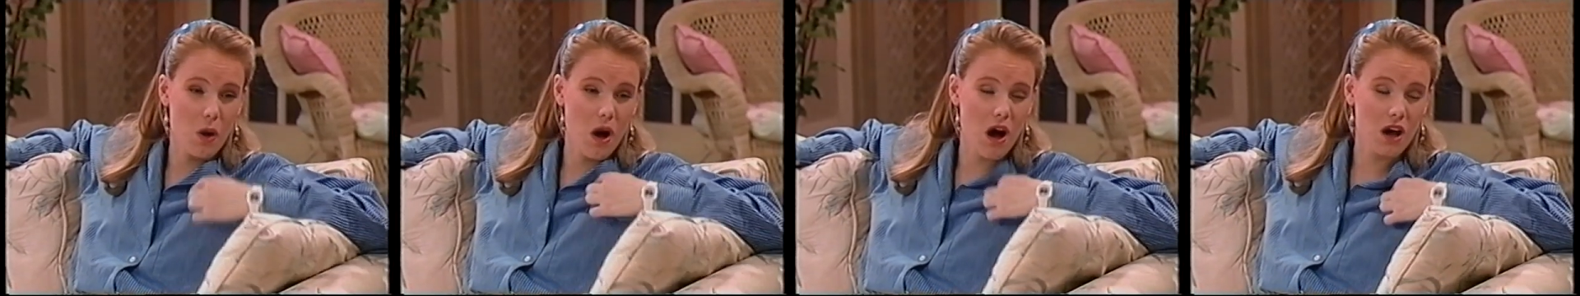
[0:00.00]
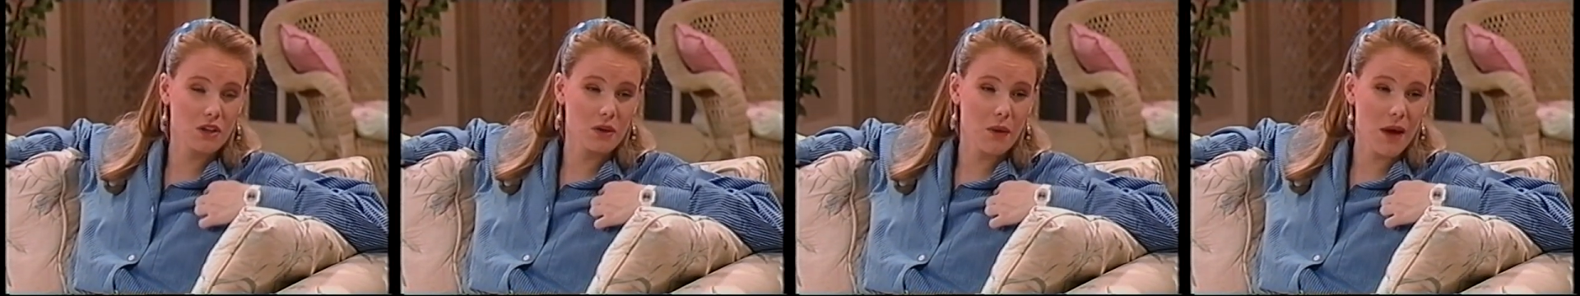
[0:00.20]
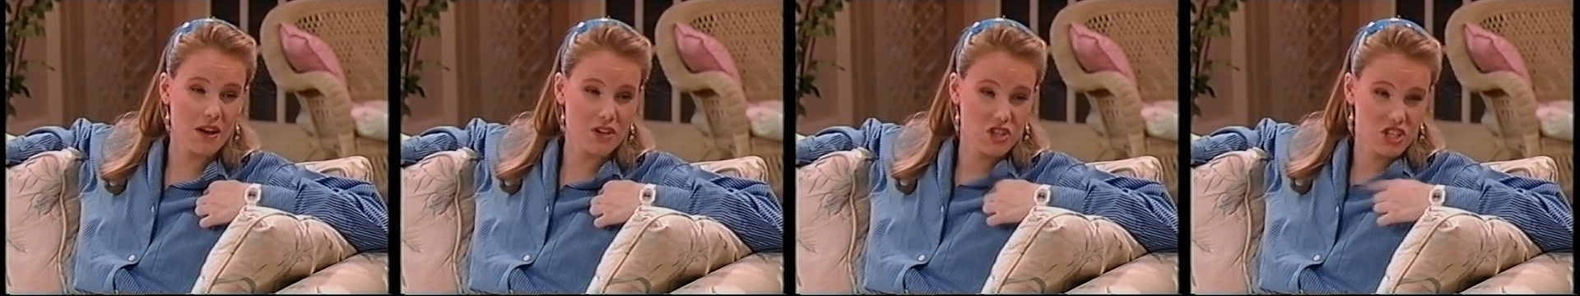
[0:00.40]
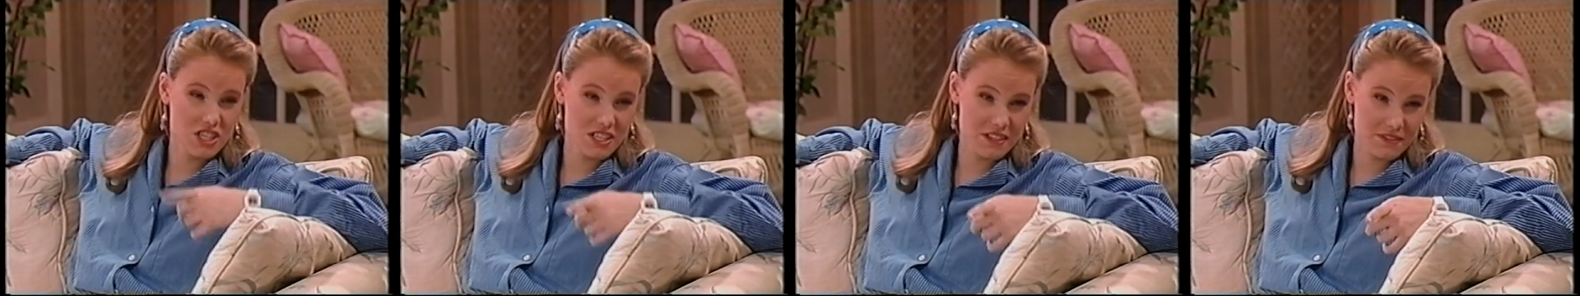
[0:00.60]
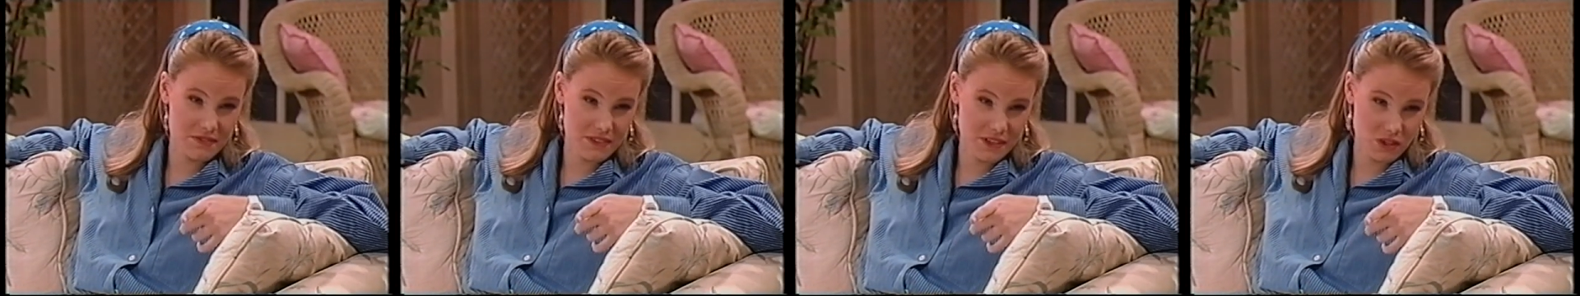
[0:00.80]
I'll know how
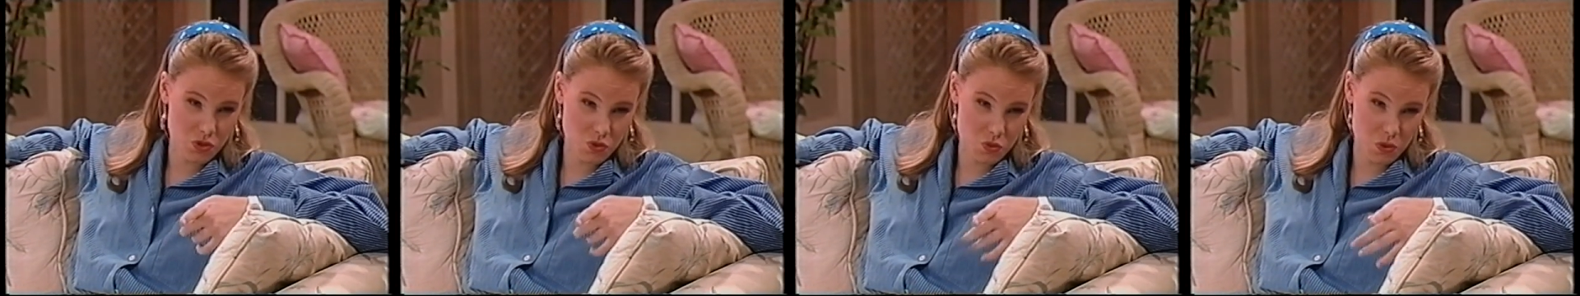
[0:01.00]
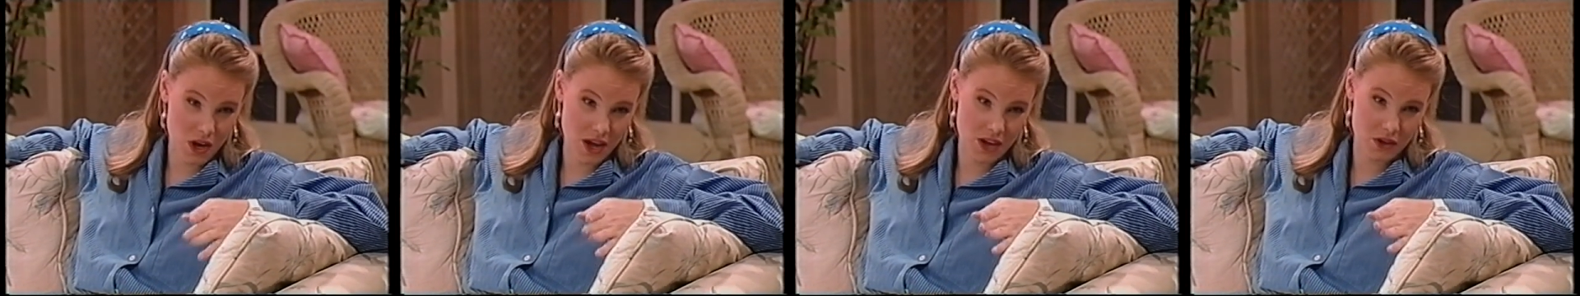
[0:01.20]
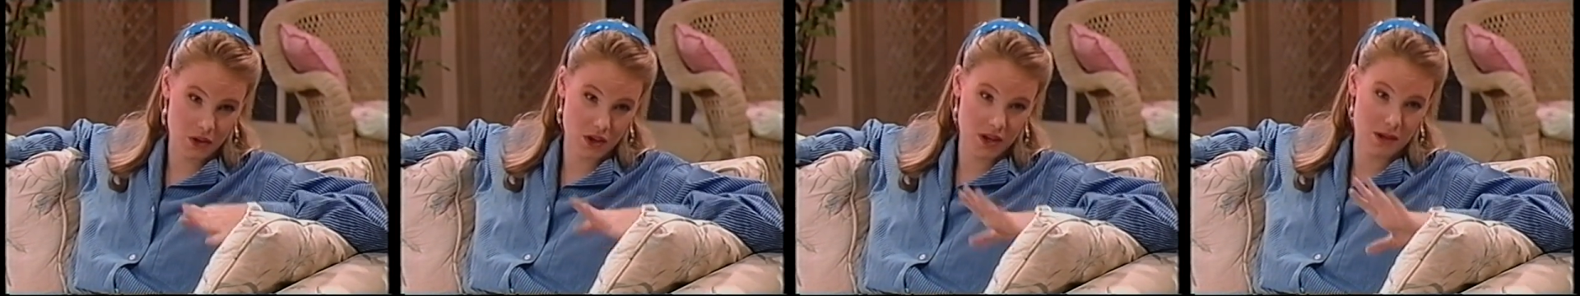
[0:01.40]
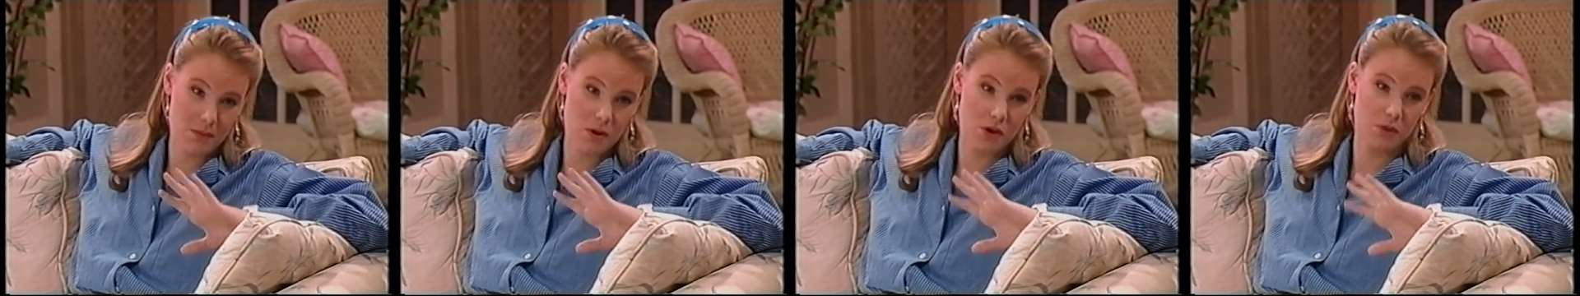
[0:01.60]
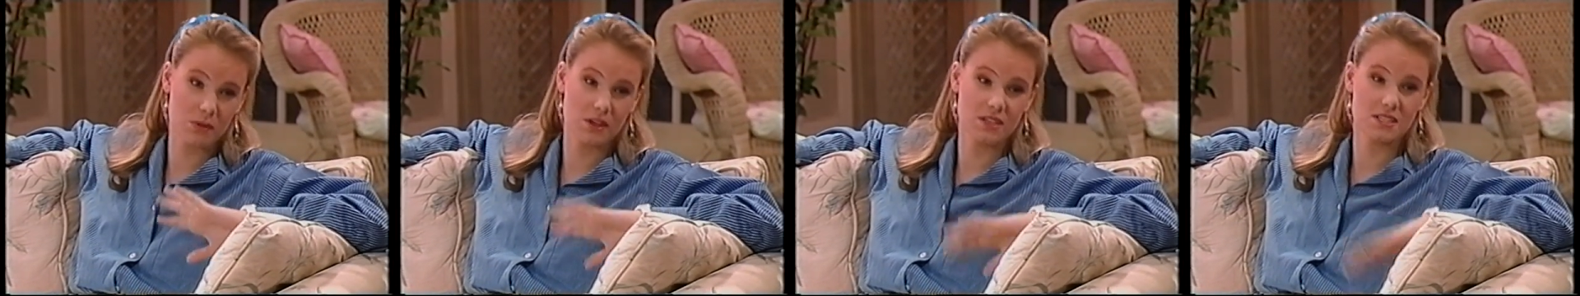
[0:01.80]
she feels when I don't come
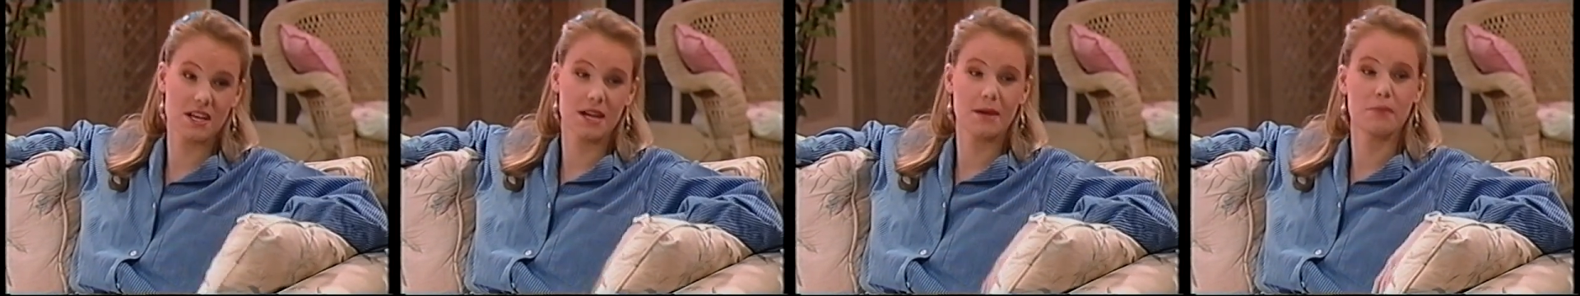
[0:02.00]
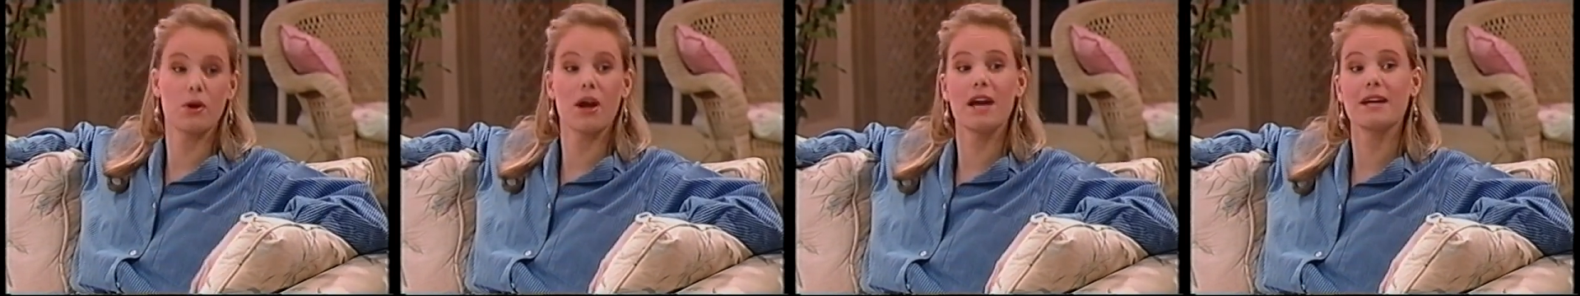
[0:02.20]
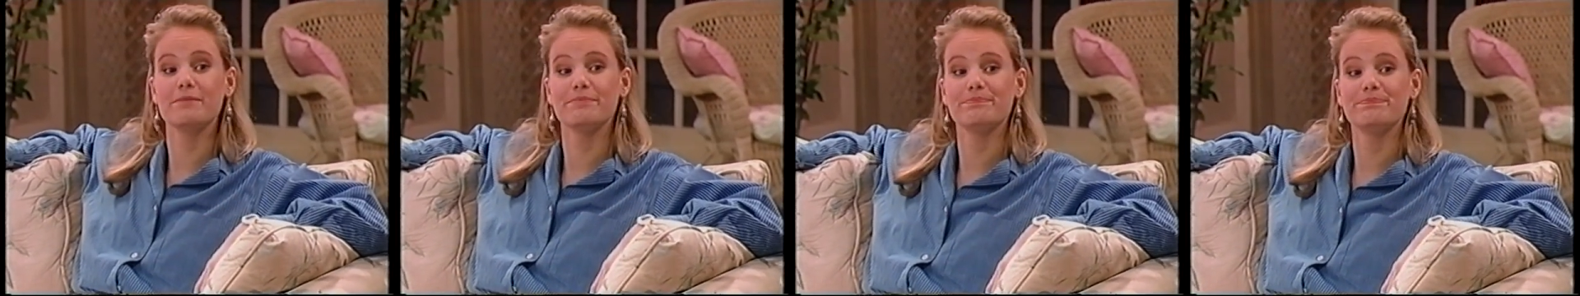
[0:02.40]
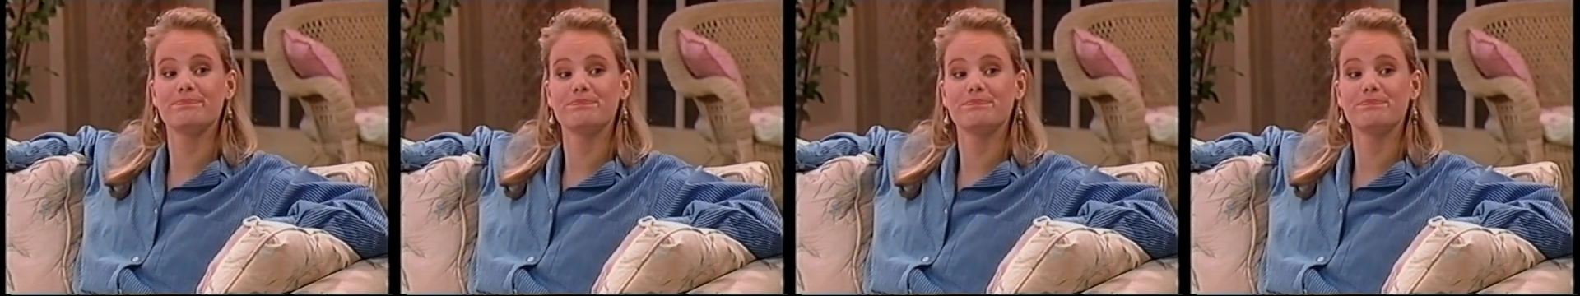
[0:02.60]
home on time, right?